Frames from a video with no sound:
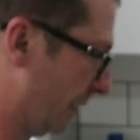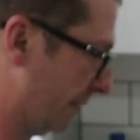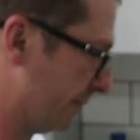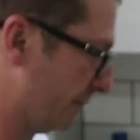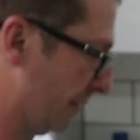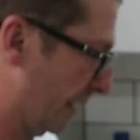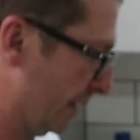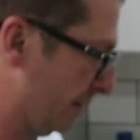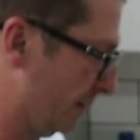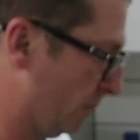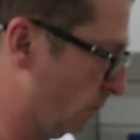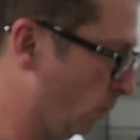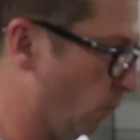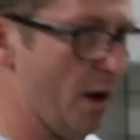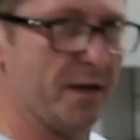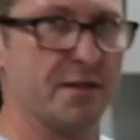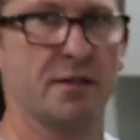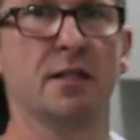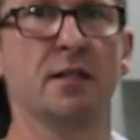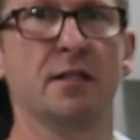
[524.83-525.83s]
and then
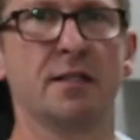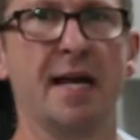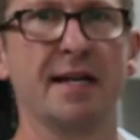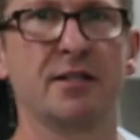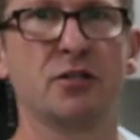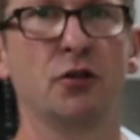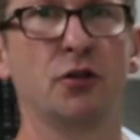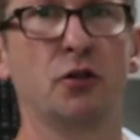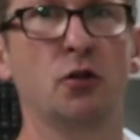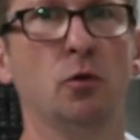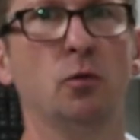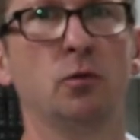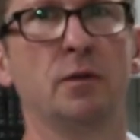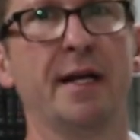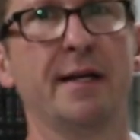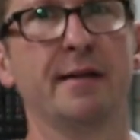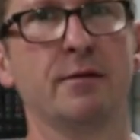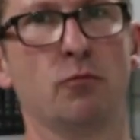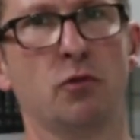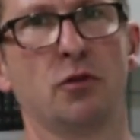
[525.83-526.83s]
once it's actually cooled
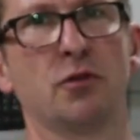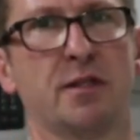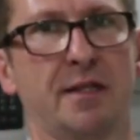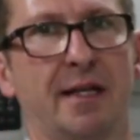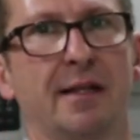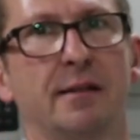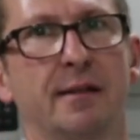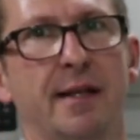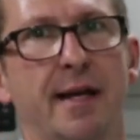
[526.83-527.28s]
down, it will settle